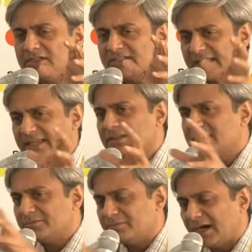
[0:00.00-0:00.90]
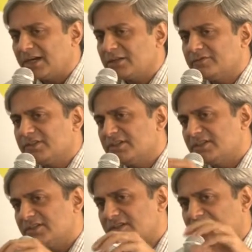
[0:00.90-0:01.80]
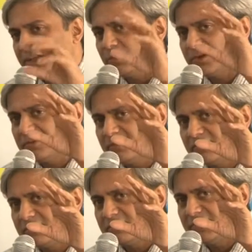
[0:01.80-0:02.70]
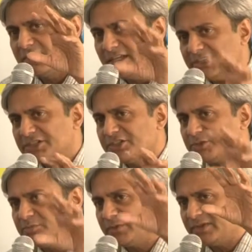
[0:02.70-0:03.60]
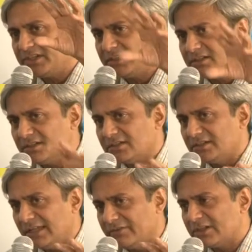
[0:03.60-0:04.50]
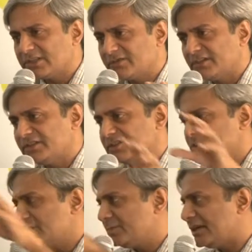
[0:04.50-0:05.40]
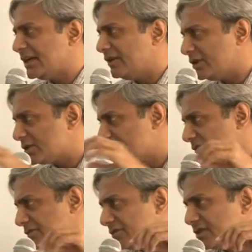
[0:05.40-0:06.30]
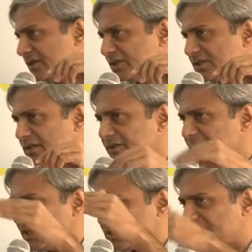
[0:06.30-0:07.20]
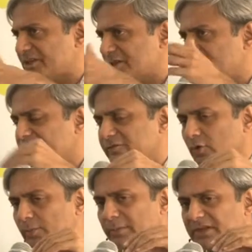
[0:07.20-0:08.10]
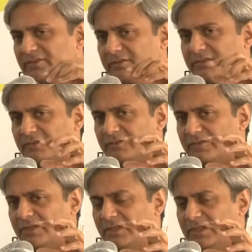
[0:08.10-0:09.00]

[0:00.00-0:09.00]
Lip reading: The second part of the study was the relationship between levels of citizenship and levels of service delivery as measured by 4 public services.